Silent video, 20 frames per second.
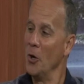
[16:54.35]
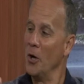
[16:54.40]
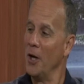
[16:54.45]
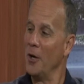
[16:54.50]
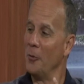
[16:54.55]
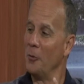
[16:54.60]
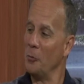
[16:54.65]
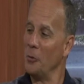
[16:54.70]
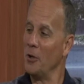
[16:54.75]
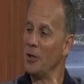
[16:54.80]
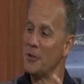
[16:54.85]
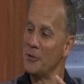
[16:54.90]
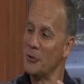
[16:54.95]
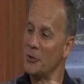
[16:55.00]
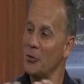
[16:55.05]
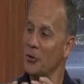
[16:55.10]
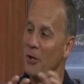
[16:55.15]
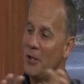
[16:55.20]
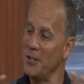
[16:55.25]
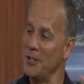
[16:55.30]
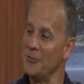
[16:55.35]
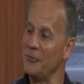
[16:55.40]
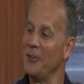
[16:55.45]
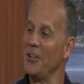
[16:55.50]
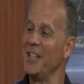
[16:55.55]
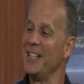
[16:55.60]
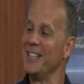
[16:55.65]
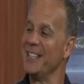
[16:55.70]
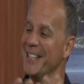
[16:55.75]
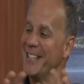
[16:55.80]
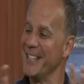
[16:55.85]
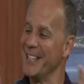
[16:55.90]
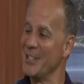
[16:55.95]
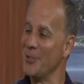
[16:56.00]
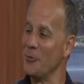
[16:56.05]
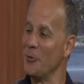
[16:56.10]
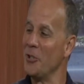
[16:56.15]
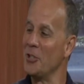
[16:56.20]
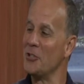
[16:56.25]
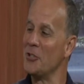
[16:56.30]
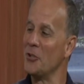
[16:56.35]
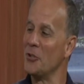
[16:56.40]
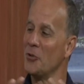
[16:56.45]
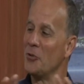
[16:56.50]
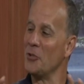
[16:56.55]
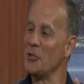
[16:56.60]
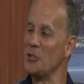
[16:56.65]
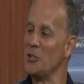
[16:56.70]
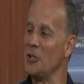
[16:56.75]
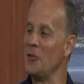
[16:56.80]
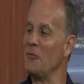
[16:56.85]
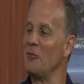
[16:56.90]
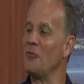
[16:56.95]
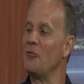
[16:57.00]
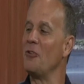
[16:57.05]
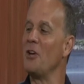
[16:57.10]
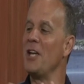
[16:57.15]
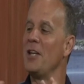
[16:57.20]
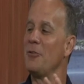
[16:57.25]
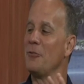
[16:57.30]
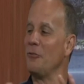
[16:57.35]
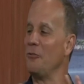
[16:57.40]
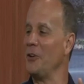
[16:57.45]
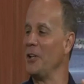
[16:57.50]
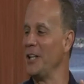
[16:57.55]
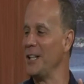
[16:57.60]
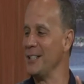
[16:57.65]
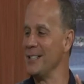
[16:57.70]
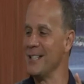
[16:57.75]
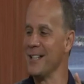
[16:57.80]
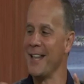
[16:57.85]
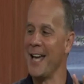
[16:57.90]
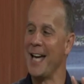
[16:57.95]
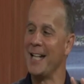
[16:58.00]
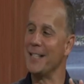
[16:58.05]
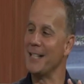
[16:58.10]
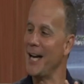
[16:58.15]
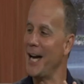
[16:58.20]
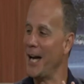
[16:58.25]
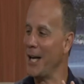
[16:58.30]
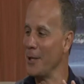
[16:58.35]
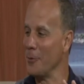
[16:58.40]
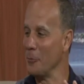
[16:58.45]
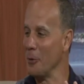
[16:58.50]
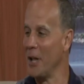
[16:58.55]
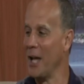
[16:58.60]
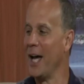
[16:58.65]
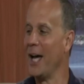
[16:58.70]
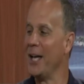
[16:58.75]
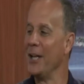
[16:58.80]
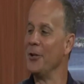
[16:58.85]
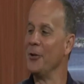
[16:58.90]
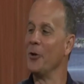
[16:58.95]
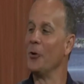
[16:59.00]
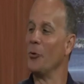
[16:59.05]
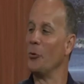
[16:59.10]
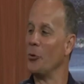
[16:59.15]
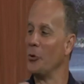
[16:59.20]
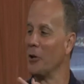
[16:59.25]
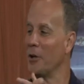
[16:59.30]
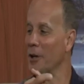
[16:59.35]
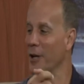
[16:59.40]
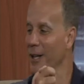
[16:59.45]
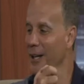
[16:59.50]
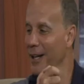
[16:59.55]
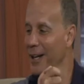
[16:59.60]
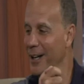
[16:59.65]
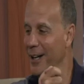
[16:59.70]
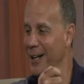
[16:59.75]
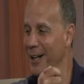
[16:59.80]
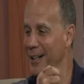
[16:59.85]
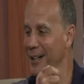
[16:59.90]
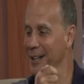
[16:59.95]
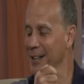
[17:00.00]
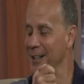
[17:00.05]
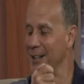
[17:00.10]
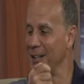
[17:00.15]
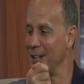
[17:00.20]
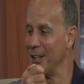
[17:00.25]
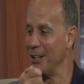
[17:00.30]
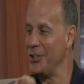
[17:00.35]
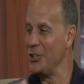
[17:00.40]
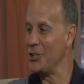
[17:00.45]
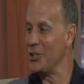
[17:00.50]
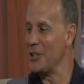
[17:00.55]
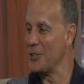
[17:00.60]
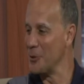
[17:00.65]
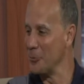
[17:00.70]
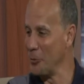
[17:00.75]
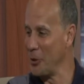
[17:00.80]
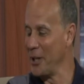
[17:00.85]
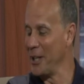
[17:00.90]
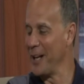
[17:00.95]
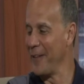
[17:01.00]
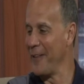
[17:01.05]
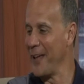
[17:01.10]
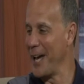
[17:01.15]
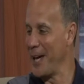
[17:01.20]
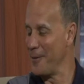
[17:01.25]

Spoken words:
Where does Christ fit into this? Where does the Christian faith fit into that timeline? Or can you shed some light on that?